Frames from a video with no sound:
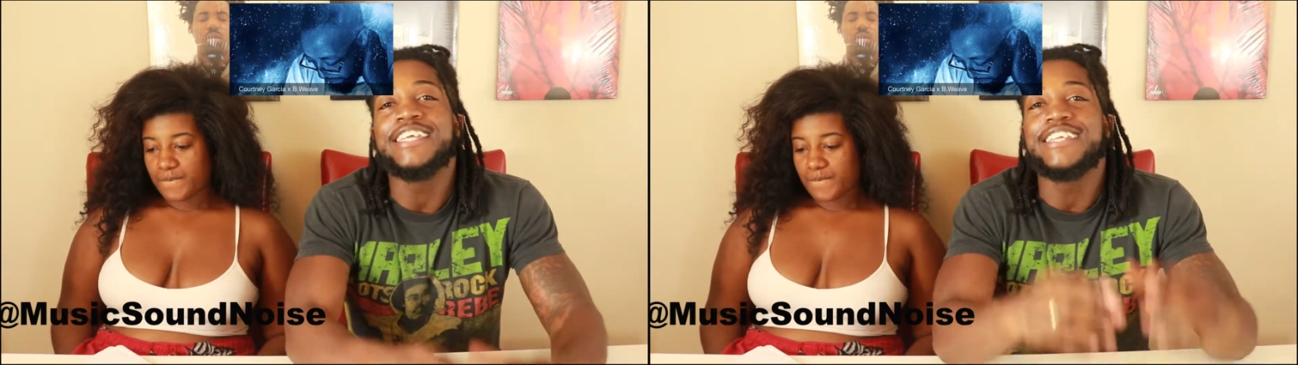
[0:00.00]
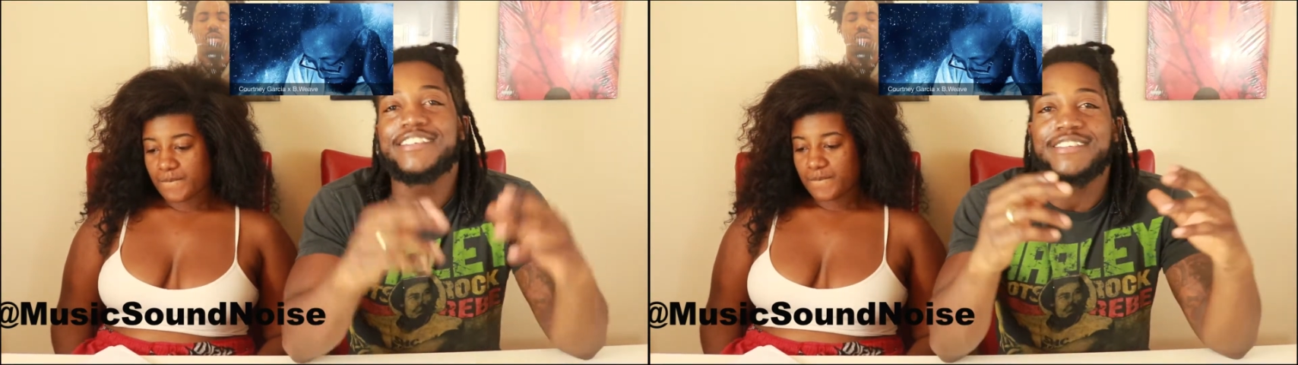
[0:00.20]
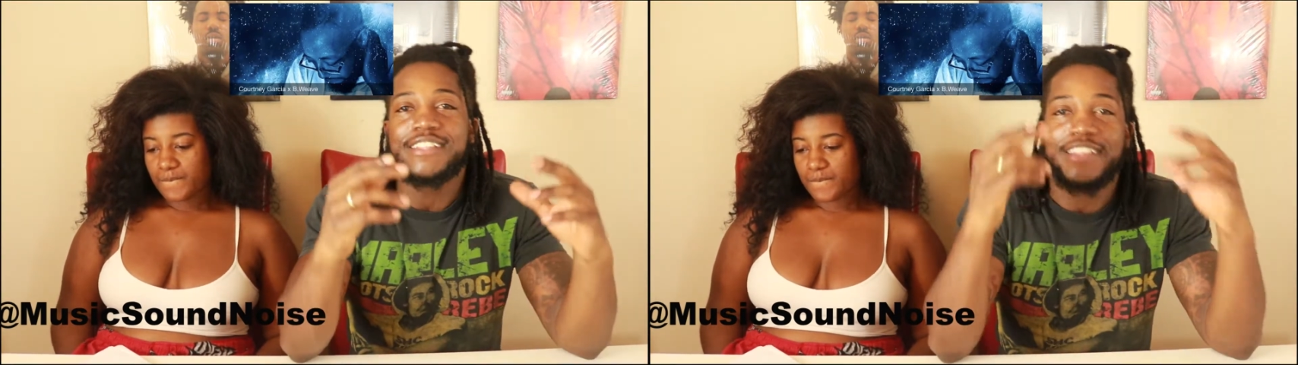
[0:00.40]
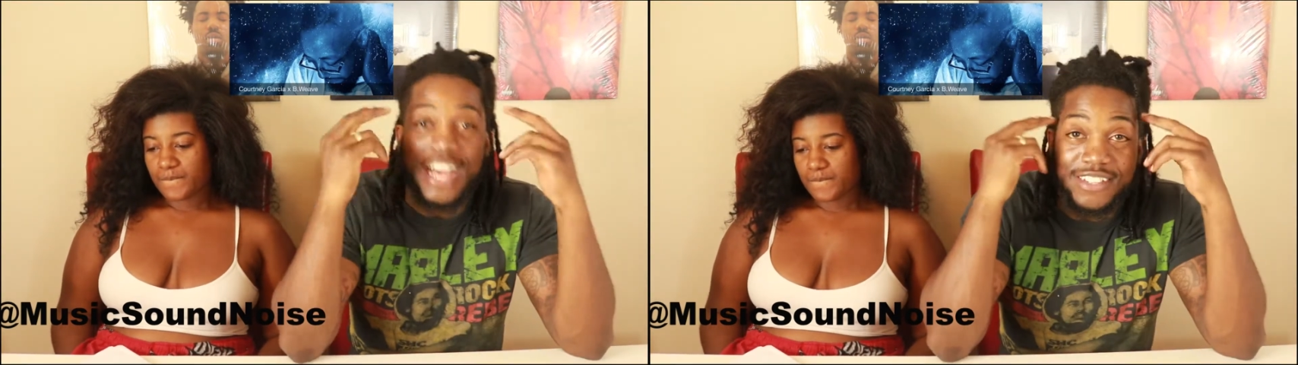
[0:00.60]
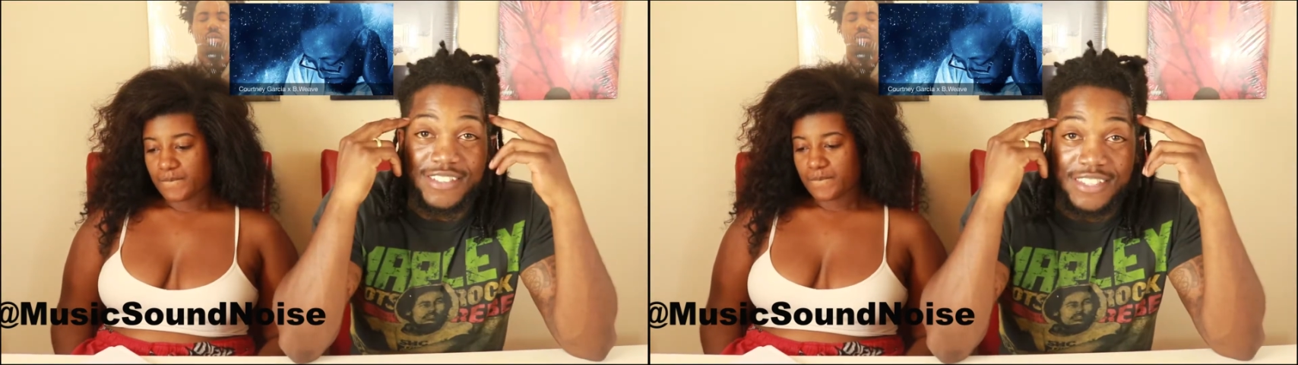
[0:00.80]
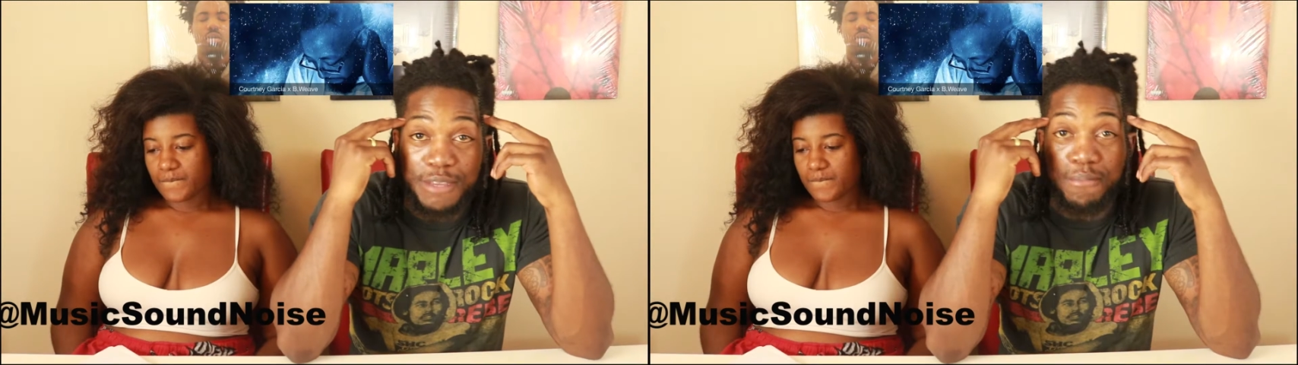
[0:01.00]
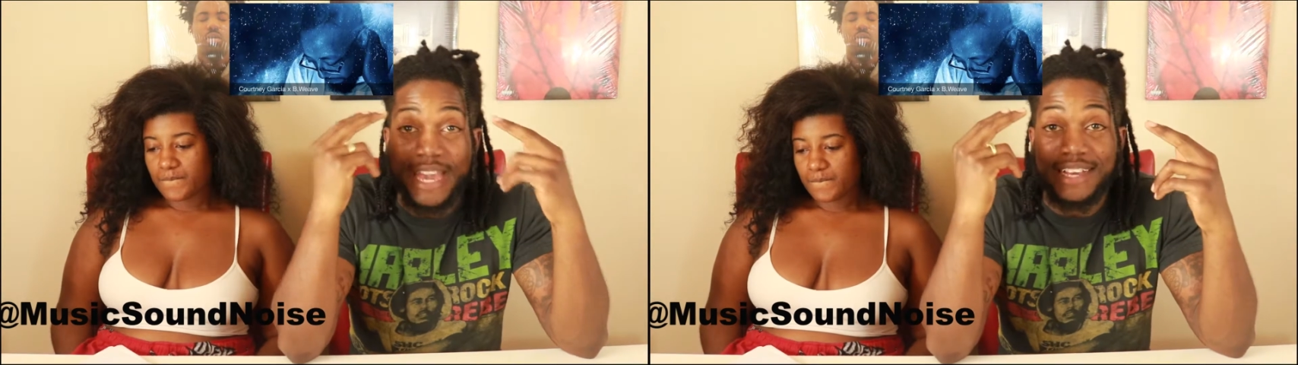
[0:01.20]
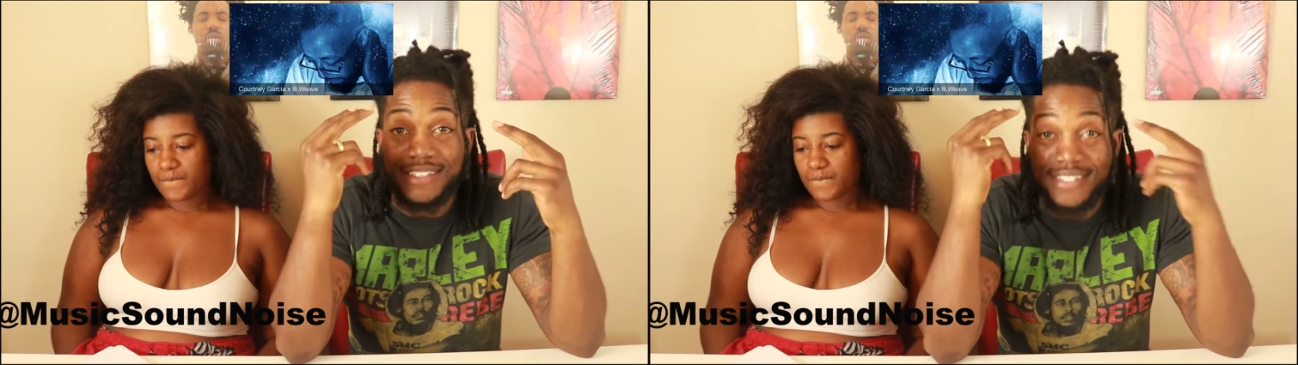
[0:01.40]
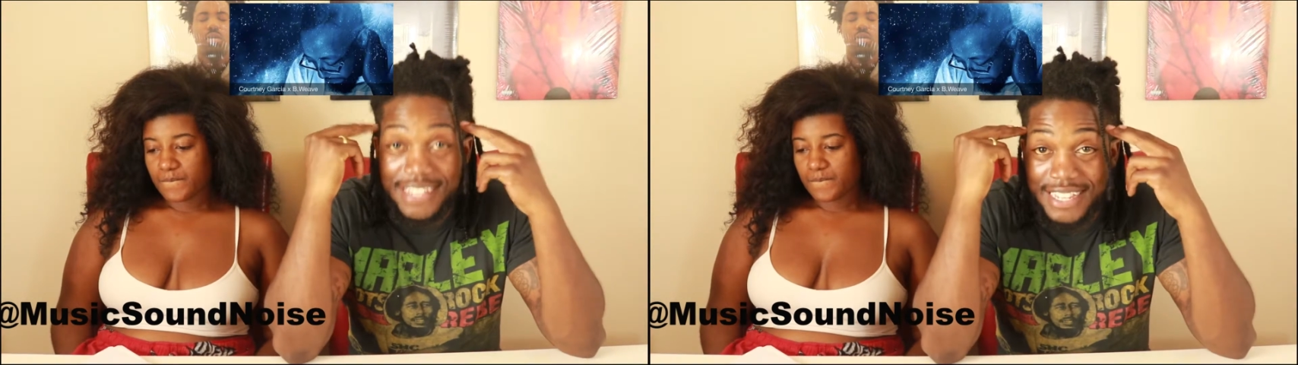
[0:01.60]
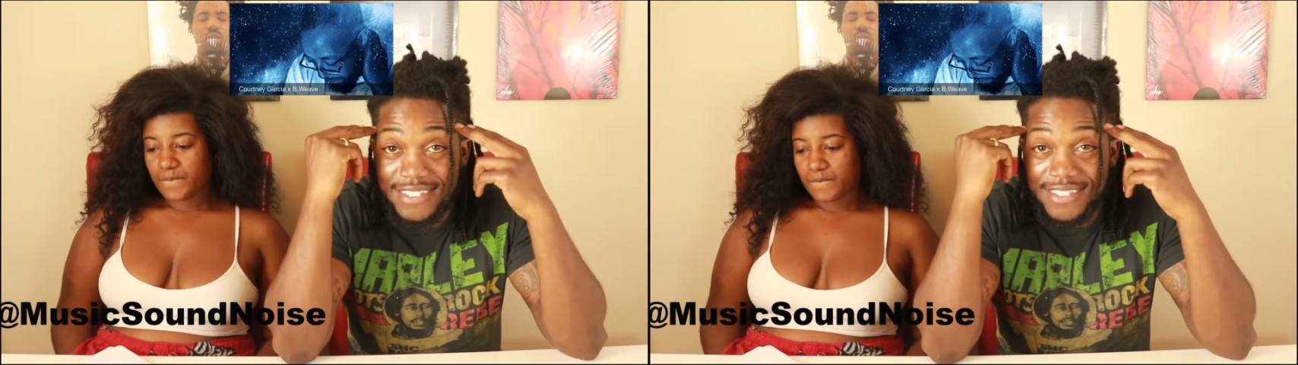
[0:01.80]
Speaker 1: It doesn't logically make
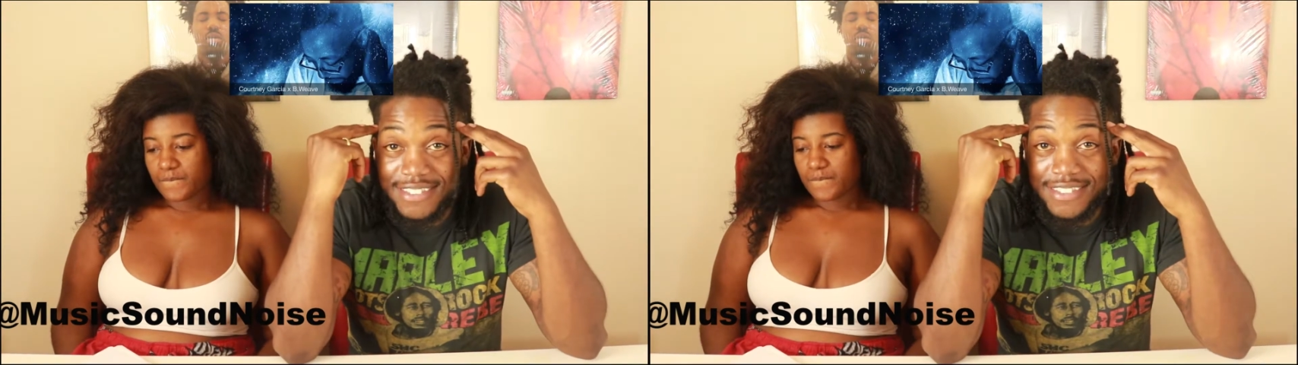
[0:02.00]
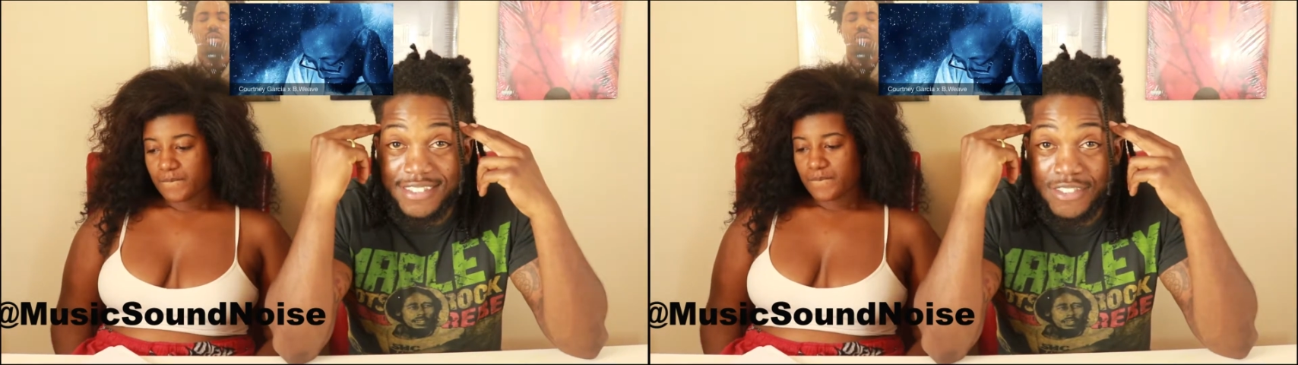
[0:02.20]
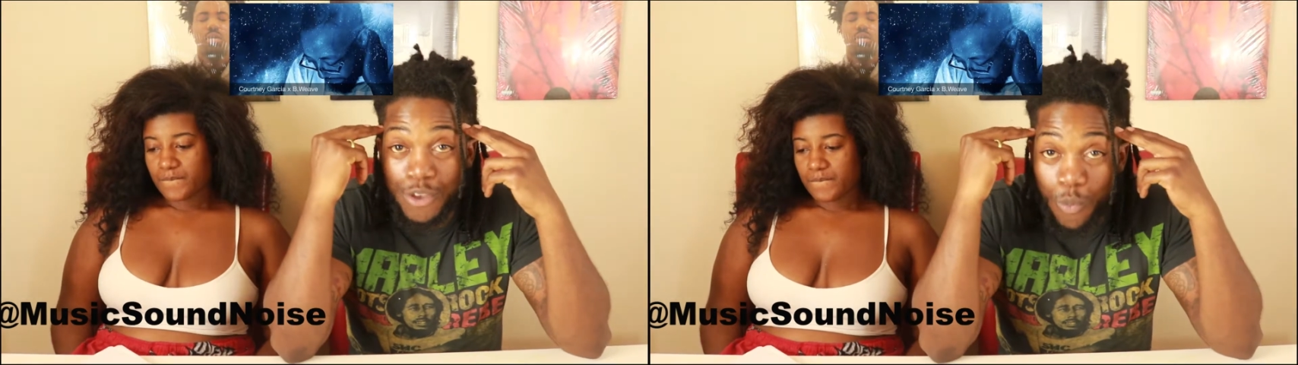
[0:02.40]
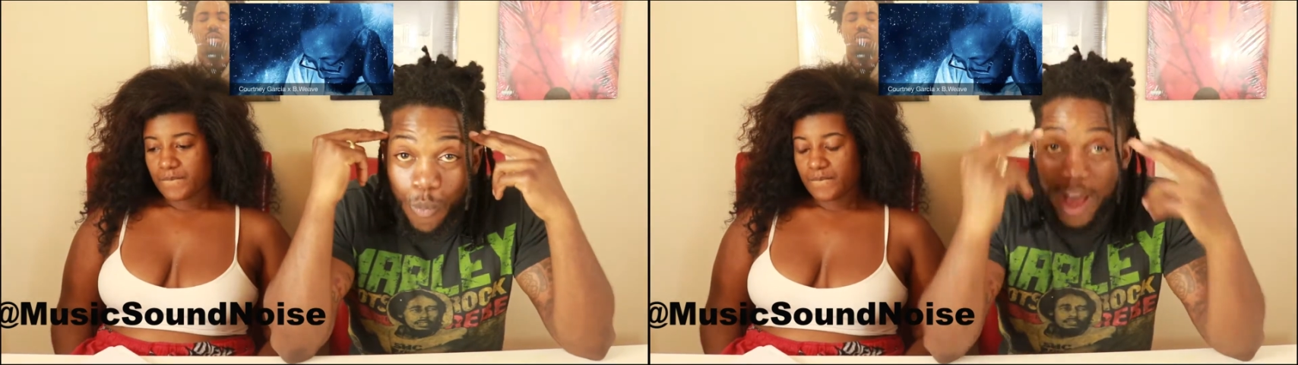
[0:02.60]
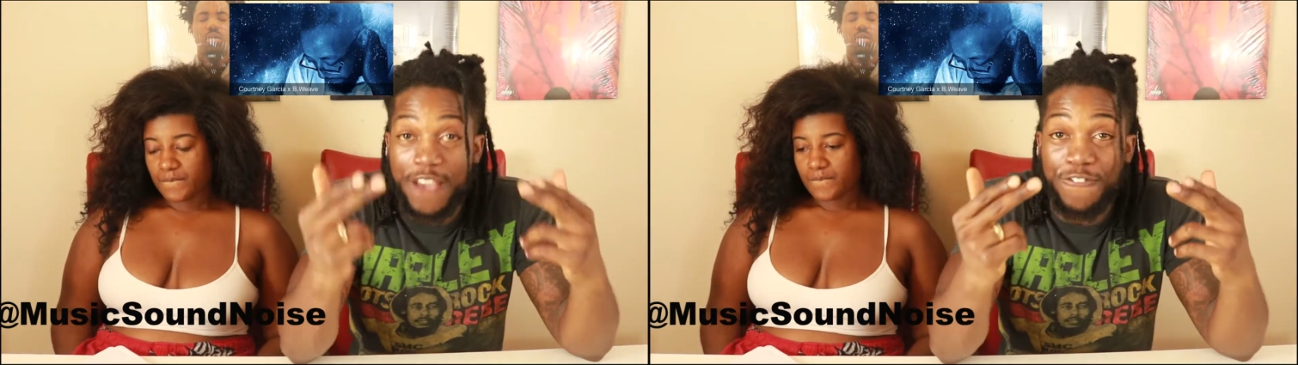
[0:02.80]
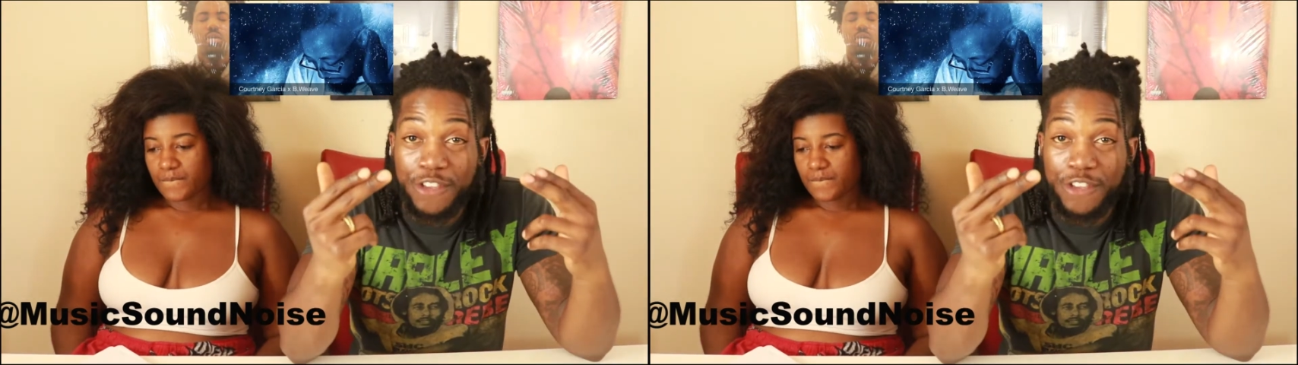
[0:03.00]
sense to wife